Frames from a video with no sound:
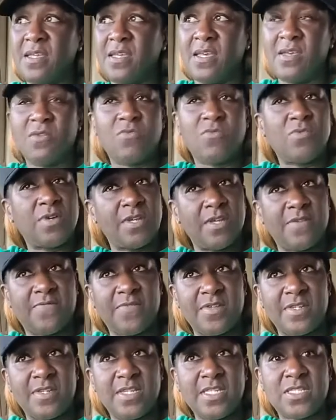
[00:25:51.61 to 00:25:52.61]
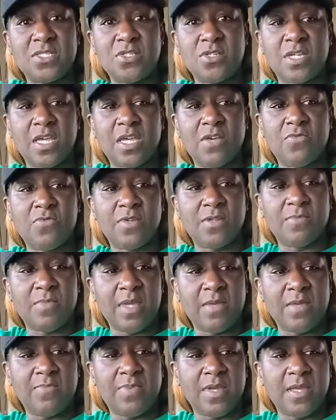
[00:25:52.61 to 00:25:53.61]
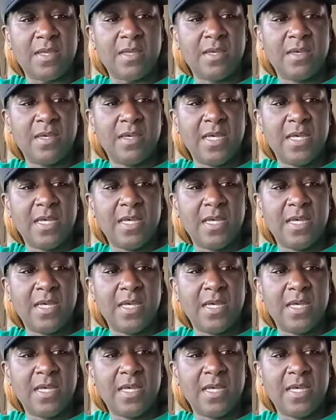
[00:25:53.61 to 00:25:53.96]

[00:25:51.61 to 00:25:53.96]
and whatever. Let's look at what it may be.